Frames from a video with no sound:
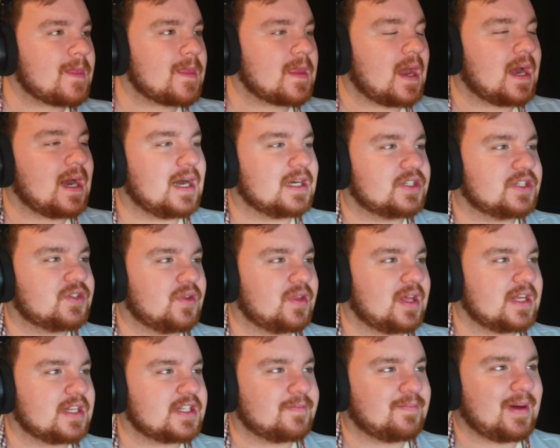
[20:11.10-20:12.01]
Ah, so
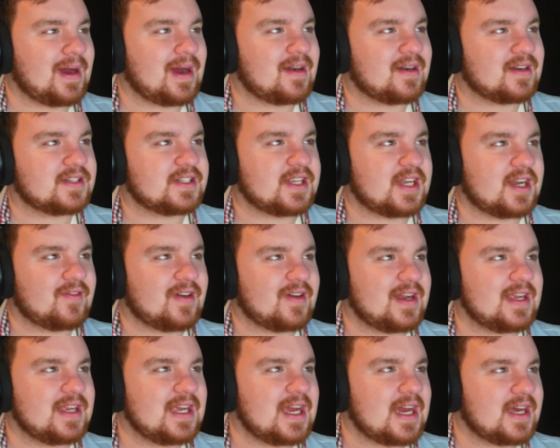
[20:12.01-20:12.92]
that's the parasite,
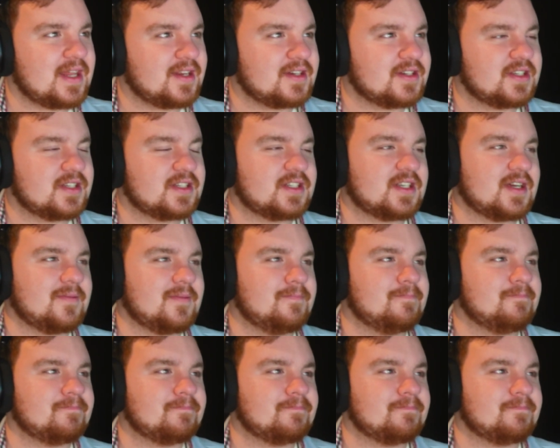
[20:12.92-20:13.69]
right? Yeah, there's this little